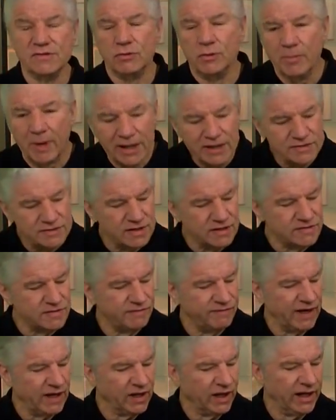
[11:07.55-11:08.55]
It reminds us
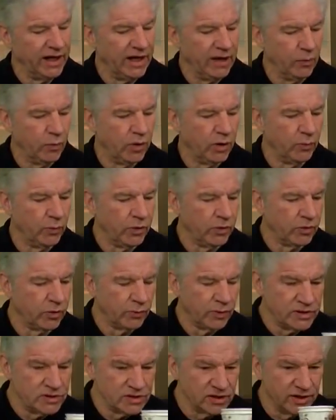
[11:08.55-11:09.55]
of L A, where we're
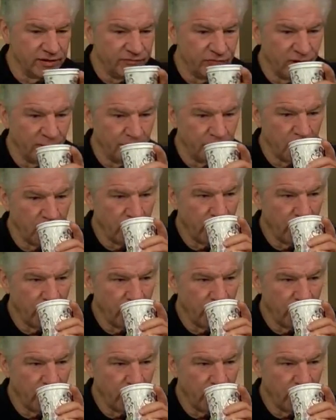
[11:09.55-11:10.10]
originally from.